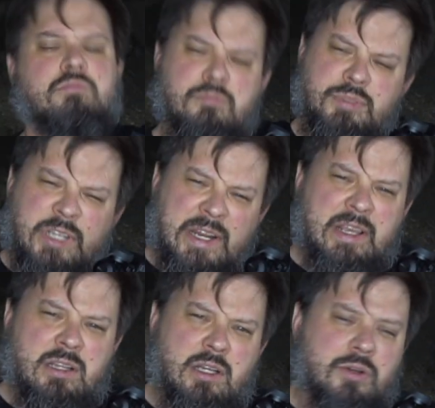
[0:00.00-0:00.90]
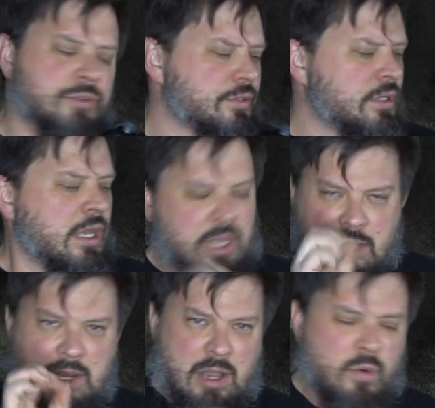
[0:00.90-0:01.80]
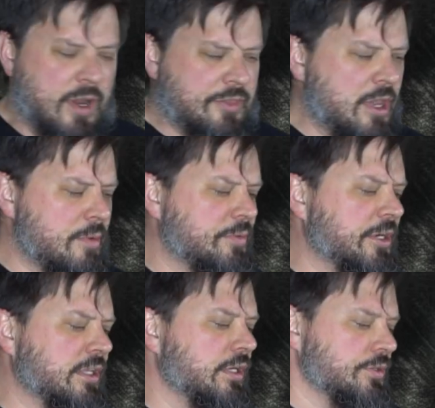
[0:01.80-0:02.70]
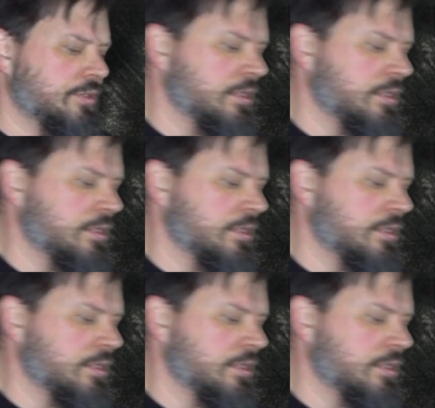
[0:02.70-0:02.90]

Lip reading: Pretty close. Not quite there, but pretty close.